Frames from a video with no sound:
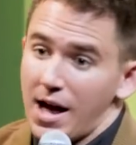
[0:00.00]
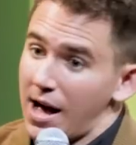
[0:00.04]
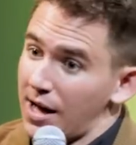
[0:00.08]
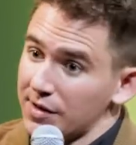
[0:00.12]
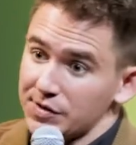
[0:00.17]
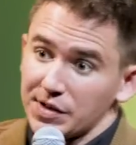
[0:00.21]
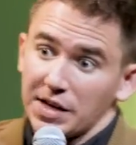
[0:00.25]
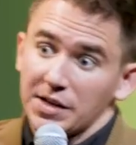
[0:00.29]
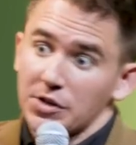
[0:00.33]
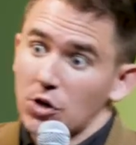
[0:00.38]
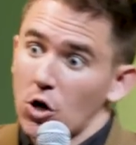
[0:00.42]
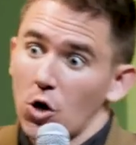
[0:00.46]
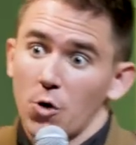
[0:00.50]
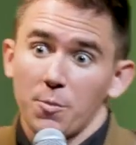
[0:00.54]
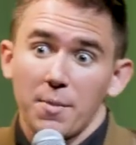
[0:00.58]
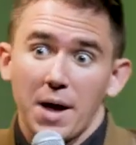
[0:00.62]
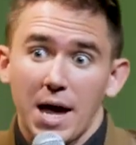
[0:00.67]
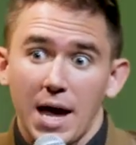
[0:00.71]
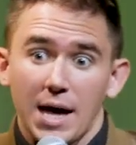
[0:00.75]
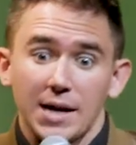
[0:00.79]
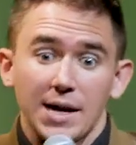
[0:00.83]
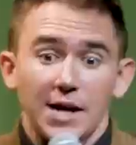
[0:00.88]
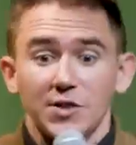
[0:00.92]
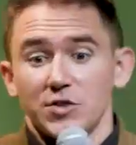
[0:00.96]
I was like, no,
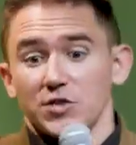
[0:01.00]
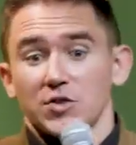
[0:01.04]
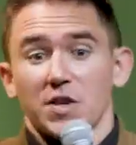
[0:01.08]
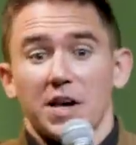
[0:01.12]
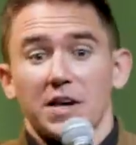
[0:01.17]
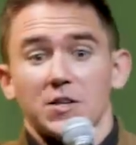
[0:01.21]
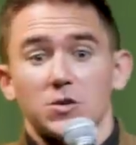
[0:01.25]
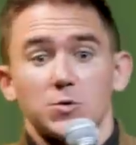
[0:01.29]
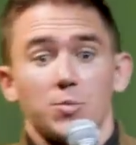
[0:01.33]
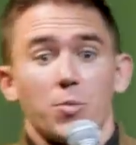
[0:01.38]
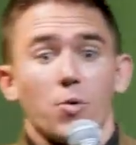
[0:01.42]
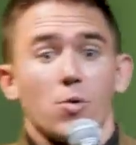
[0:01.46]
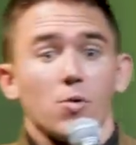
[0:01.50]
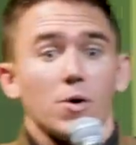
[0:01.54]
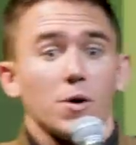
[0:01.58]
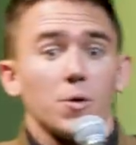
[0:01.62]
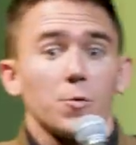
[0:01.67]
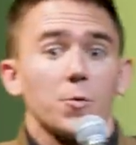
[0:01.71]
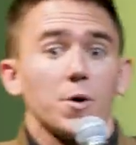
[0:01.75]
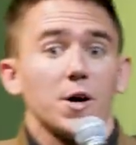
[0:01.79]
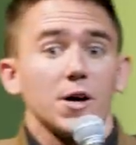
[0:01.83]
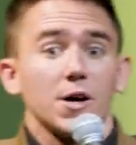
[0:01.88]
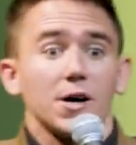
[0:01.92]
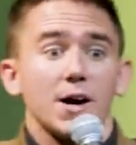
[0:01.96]
man. I just like a
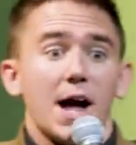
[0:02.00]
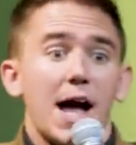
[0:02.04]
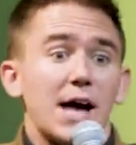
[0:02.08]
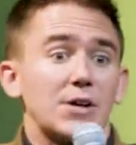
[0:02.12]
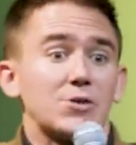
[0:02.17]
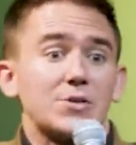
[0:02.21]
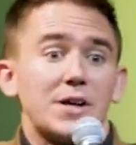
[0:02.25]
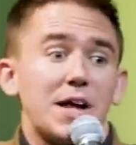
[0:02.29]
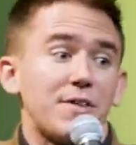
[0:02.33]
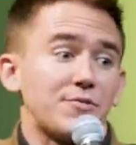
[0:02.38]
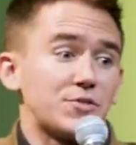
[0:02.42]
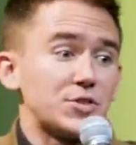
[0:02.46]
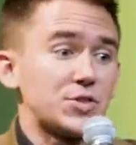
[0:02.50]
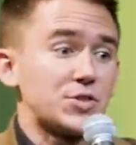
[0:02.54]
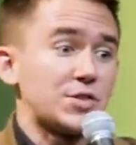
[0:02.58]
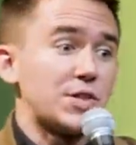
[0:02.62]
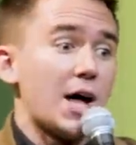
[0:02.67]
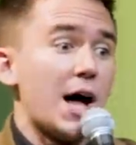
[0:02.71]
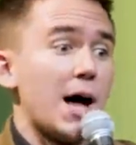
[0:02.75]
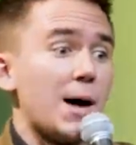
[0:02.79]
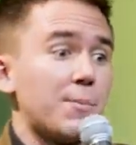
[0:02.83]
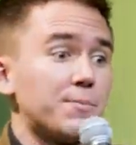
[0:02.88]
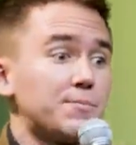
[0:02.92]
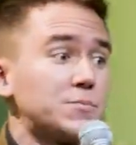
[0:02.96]
sport where I don't have to
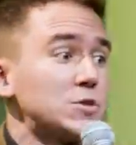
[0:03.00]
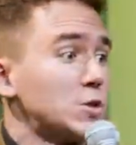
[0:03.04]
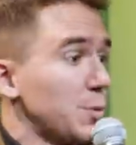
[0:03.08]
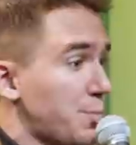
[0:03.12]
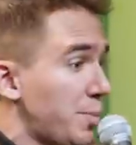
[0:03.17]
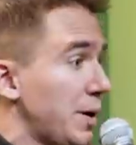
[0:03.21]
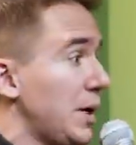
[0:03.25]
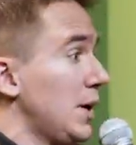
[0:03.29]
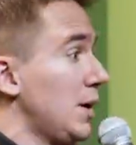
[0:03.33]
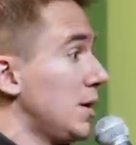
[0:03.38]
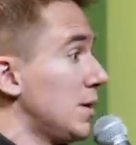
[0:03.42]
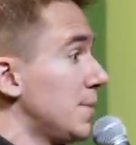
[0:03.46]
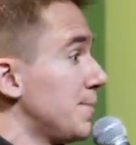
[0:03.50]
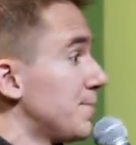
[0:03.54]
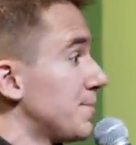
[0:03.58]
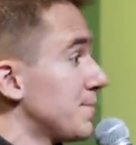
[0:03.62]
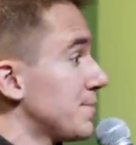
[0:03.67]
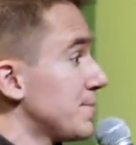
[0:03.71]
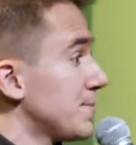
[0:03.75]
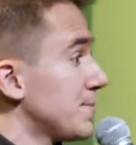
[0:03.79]
stop to pee.